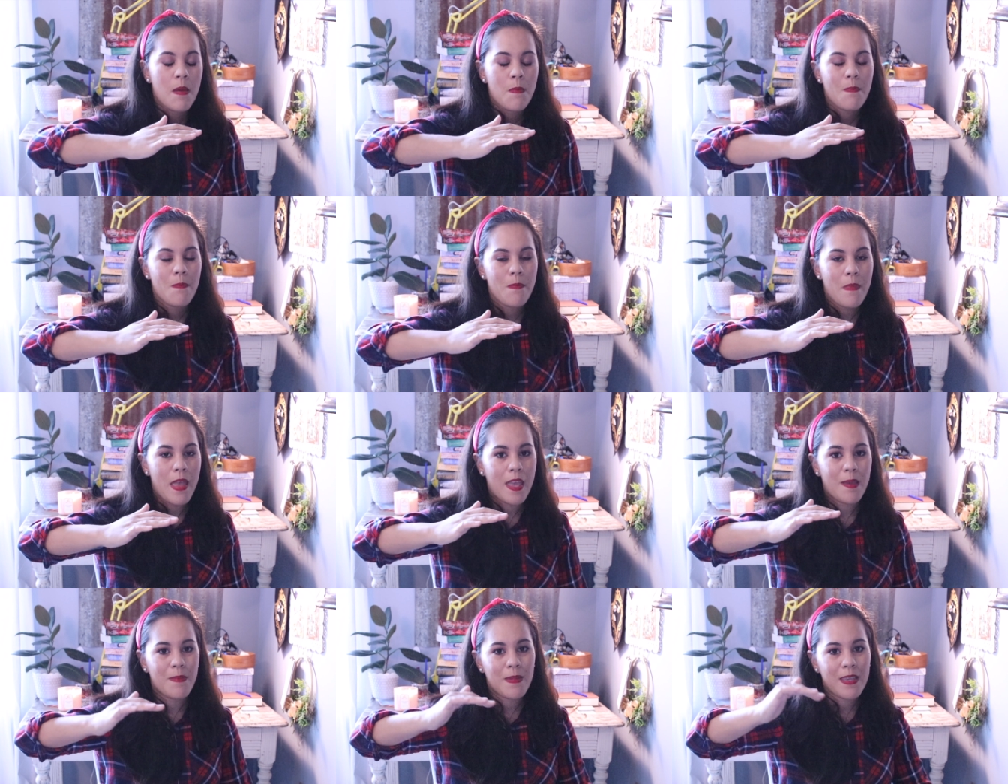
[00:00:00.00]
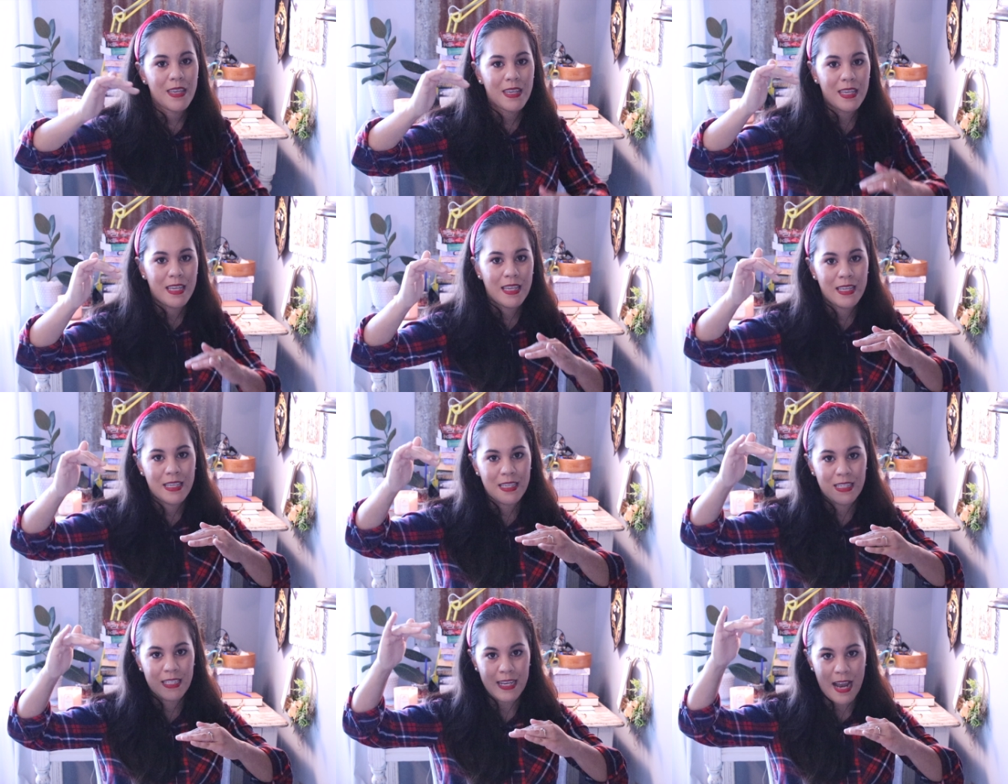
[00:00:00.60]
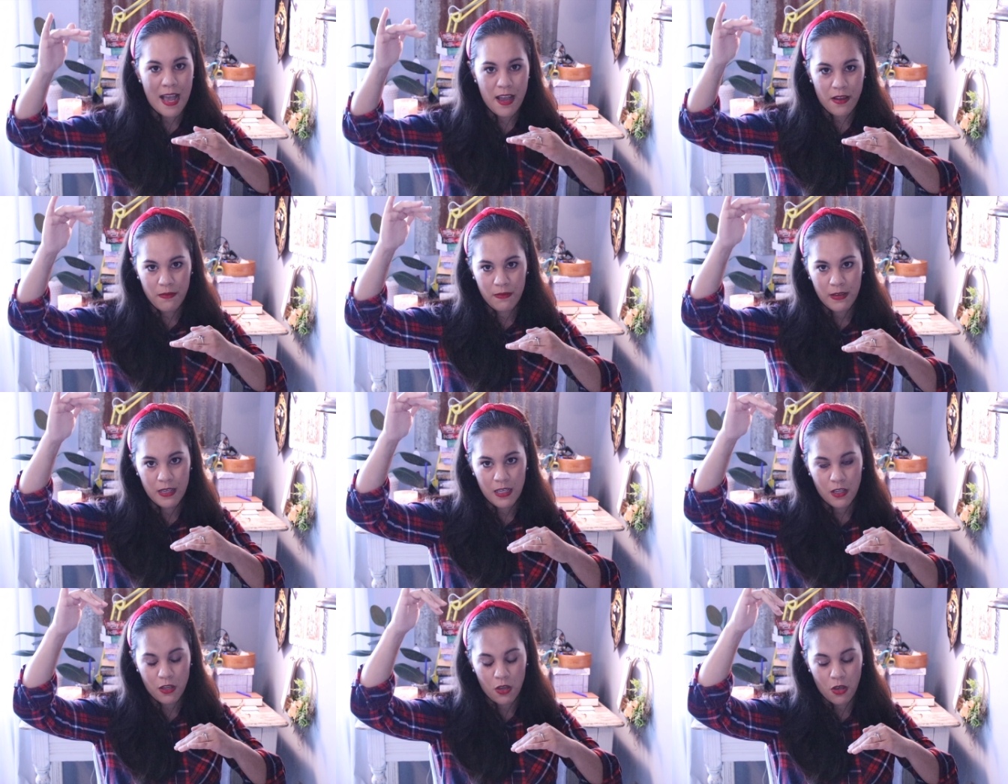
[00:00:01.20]
maybe it is not
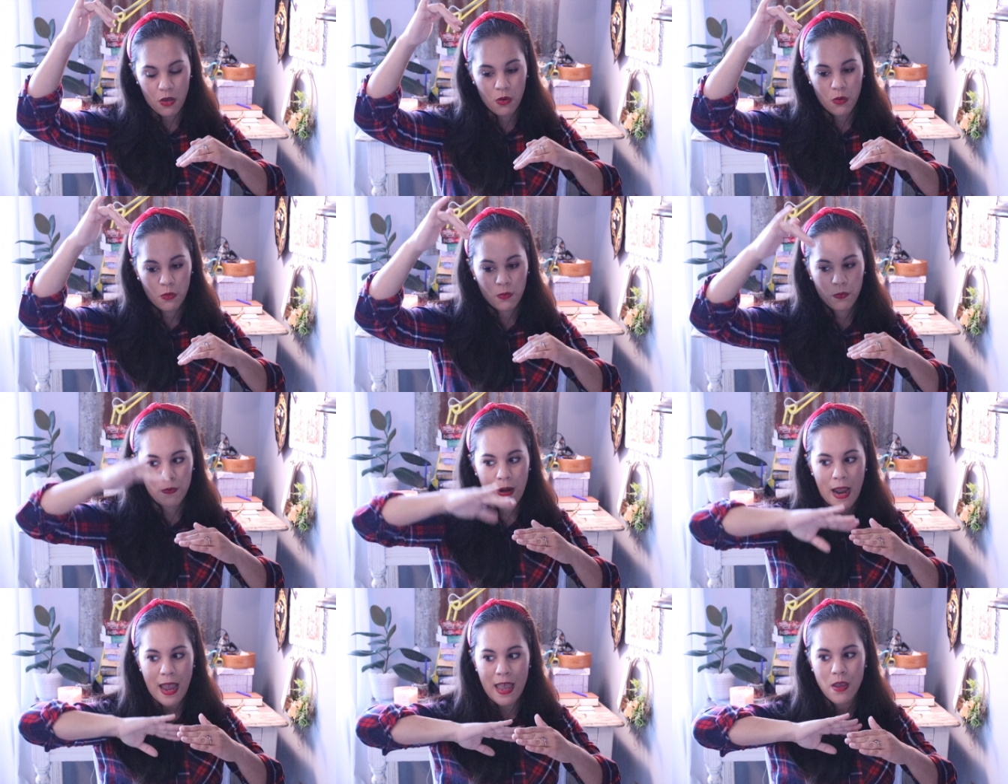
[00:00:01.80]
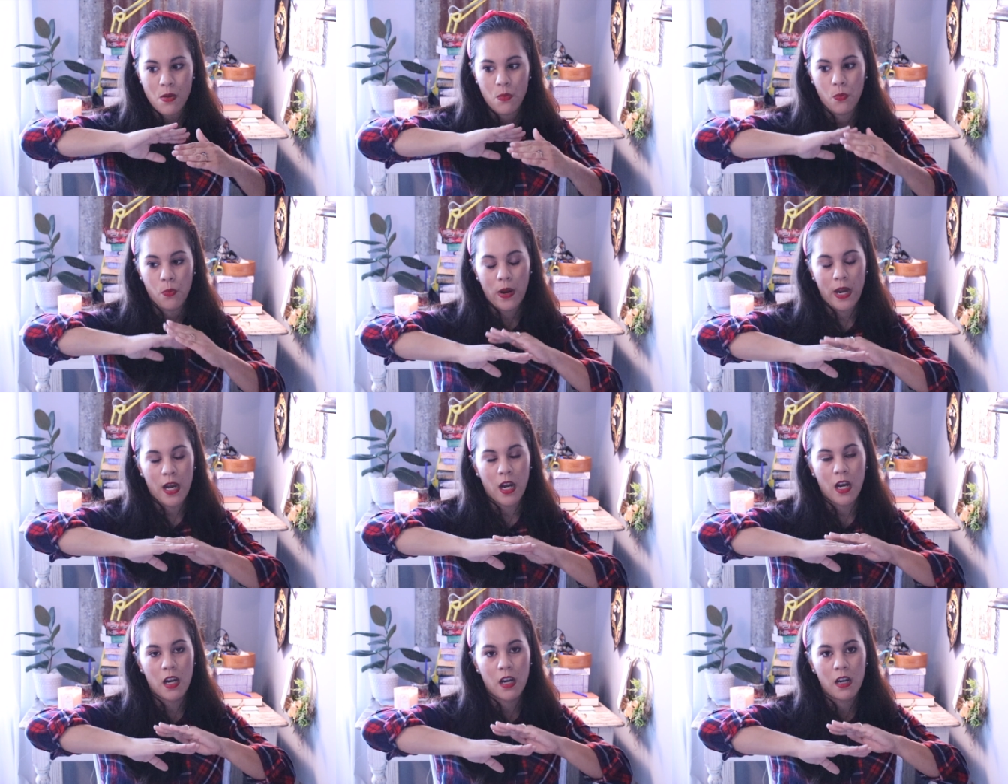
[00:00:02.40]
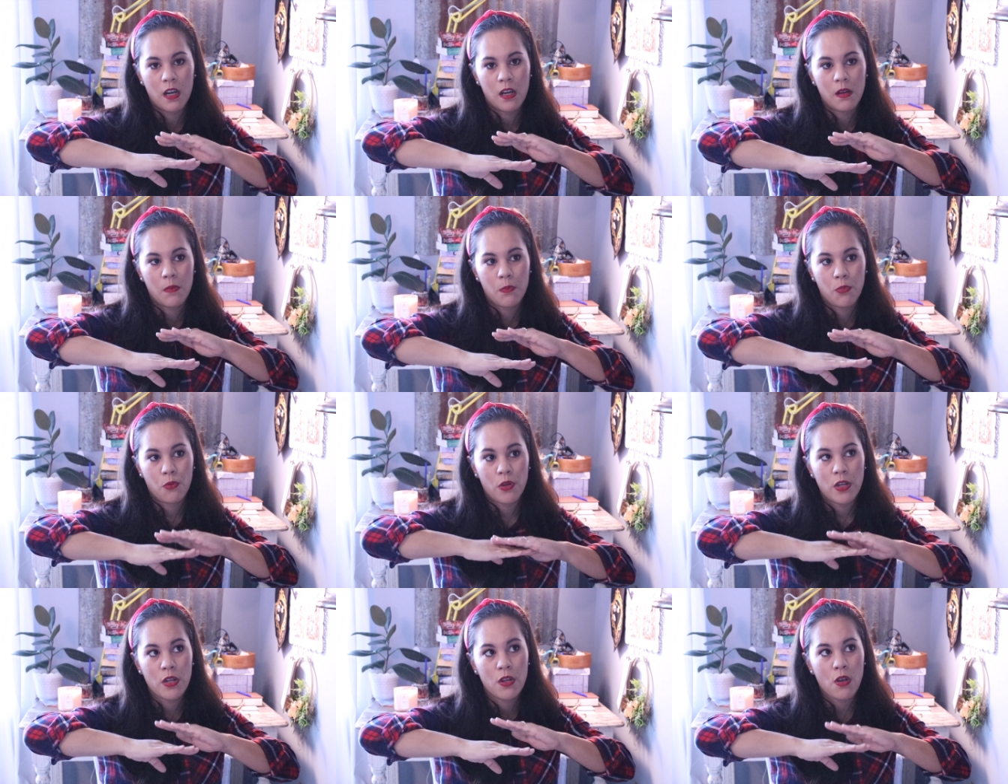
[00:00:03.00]
going to go right where
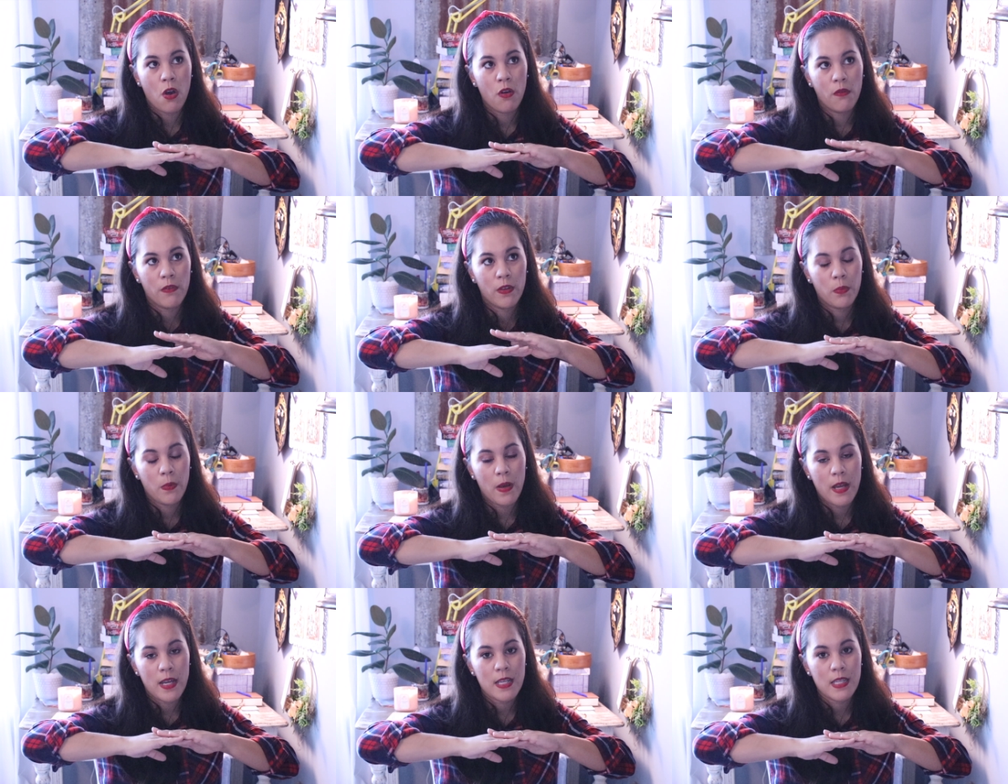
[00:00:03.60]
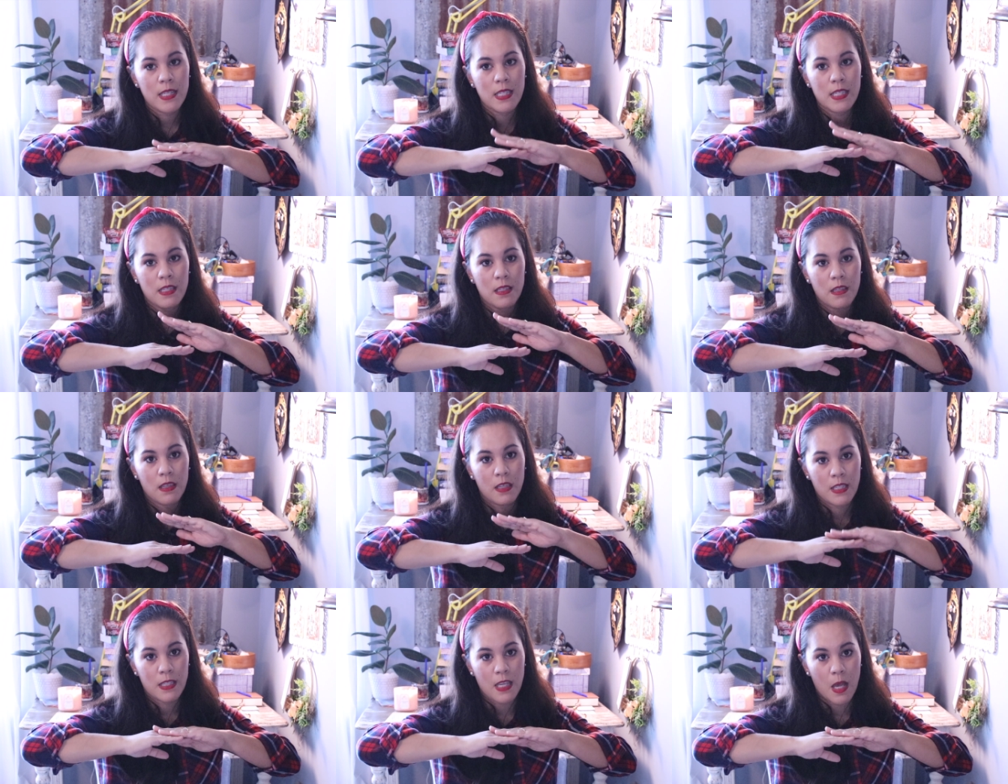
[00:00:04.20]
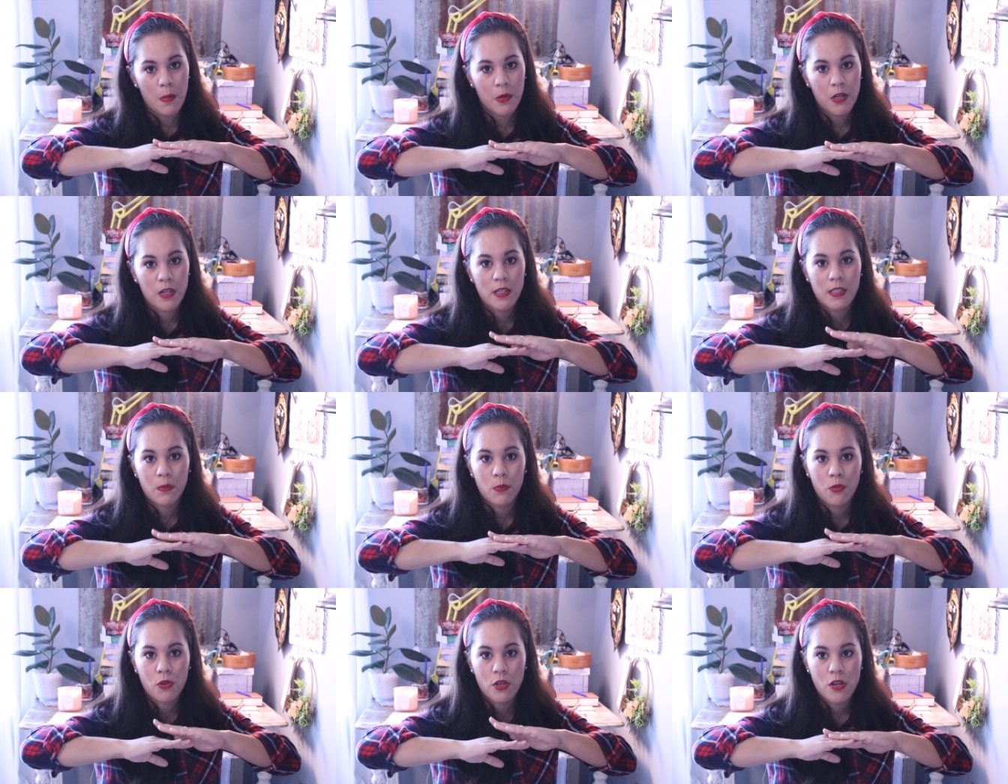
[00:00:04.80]
pre-COVID was, the summers
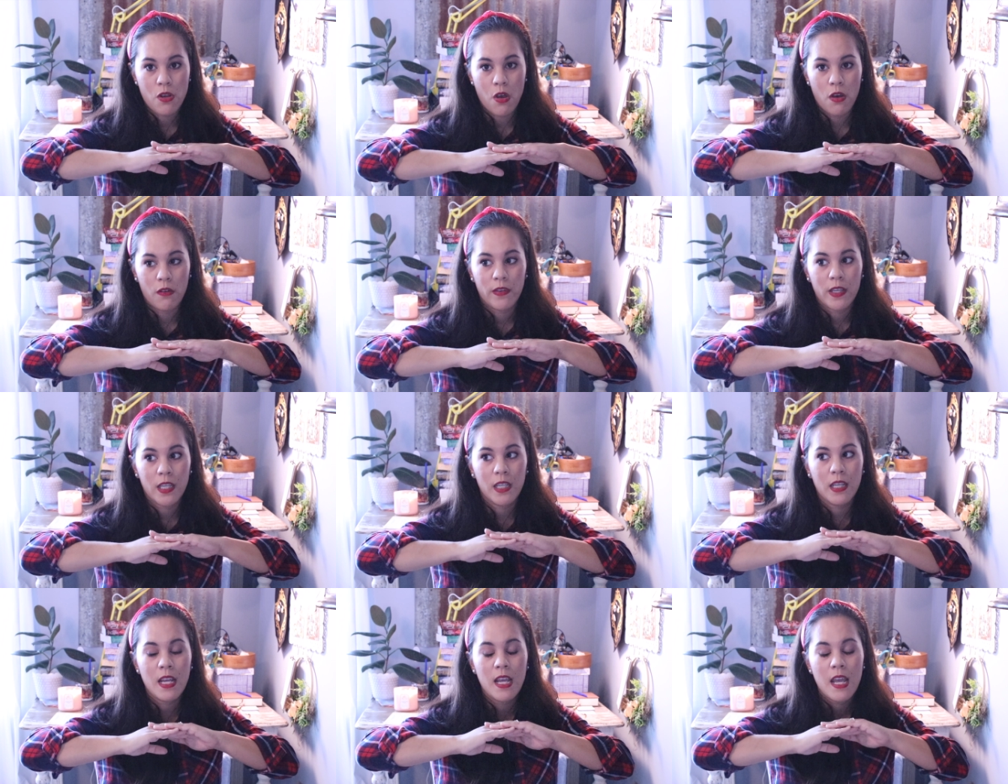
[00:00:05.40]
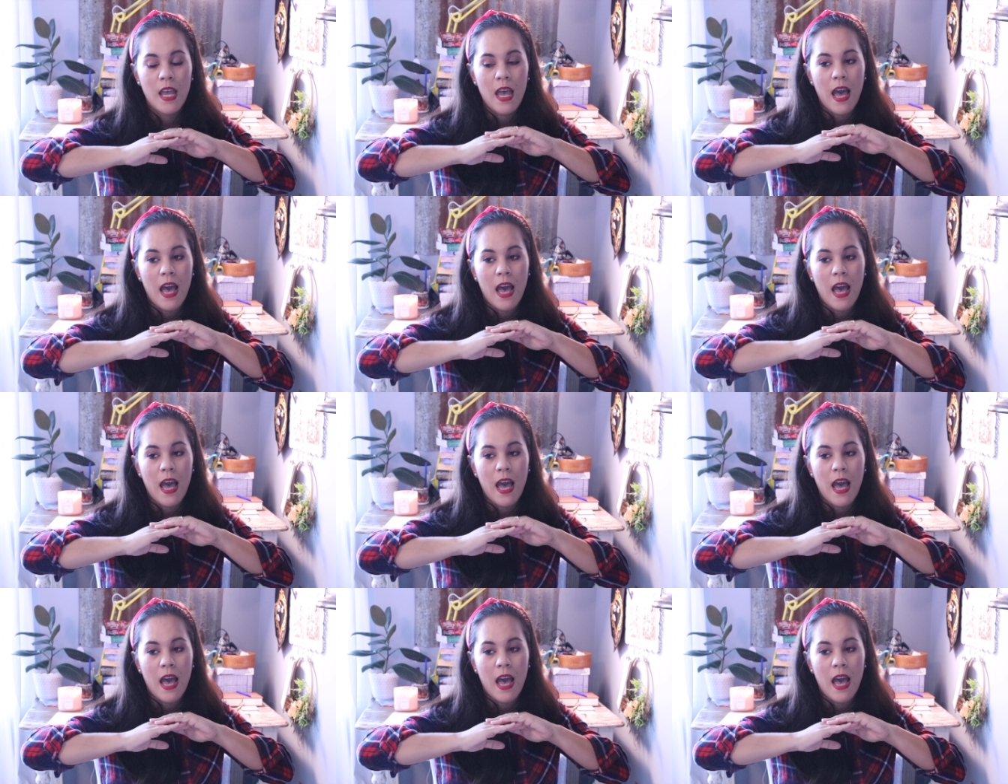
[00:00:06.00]
and pre-COVID.